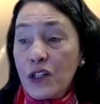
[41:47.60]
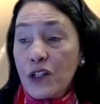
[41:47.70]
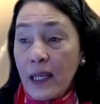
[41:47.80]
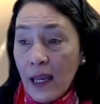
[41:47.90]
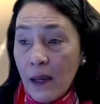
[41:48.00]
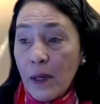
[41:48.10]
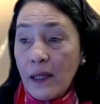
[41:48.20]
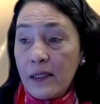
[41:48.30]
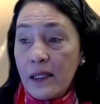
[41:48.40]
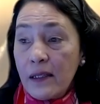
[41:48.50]
came
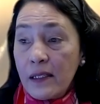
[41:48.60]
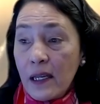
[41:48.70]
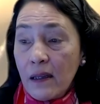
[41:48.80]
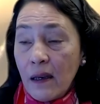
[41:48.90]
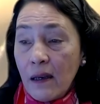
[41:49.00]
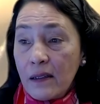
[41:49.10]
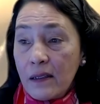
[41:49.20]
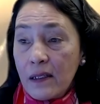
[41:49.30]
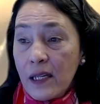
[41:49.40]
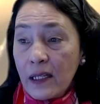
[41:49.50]
and did the uh,
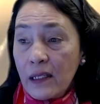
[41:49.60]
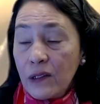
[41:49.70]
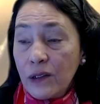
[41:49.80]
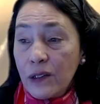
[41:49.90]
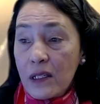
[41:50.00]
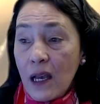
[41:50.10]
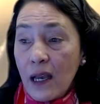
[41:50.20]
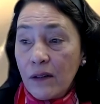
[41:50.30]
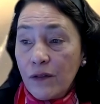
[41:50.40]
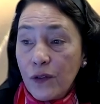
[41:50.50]
technical
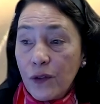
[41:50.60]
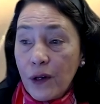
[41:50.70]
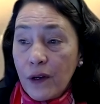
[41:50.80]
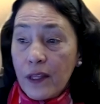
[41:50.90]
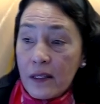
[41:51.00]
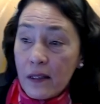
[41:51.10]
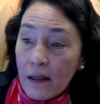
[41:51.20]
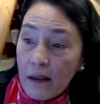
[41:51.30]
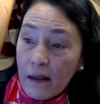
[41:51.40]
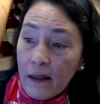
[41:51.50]
design for this
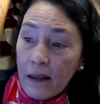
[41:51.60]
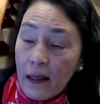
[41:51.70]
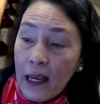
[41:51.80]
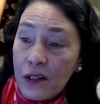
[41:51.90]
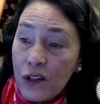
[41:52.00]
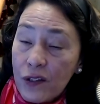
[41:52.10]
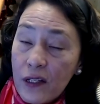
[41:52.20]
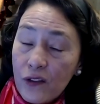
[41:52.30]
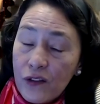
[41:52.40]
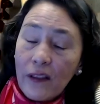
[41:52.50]
national
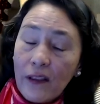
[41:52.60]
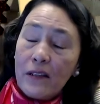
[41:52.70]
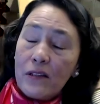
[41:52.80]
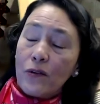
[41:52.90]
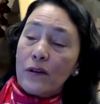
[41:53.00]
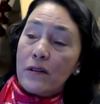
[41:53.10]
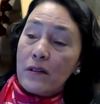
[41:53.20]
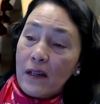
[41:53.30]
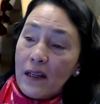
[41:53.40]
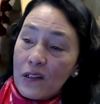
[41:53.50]
synchrotron light source.
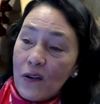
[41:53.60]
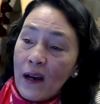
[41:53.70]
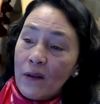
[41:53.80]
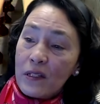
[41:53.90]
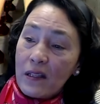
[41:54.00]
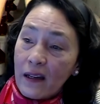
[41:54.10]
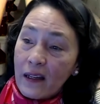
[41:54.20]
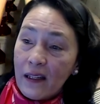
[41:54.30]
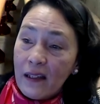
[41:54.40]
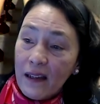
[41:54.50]
And so I was
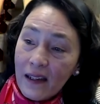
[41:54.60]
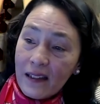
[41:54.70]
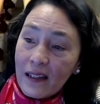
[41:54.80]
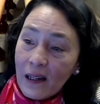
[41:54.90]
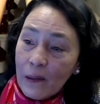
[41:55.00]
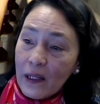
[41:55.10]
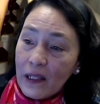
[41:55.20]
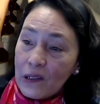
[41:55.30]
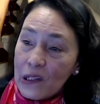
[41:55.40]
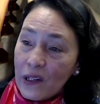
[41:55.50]
lucky to come and
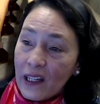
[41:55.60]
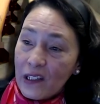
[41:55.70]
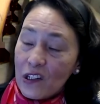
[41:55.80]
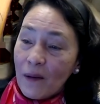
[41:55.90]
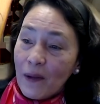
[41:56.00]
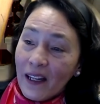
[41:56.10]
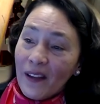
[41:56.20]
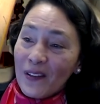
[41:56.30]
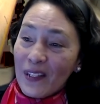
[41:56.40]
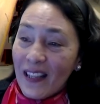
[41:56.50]
also get a job on the
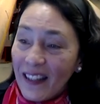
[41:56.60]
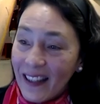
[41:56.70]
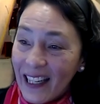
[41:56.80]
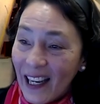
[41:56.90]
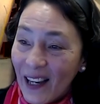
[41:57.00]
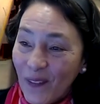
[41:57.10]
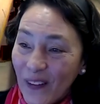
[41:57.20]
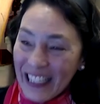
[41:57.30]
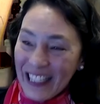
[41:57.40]
other side of the campus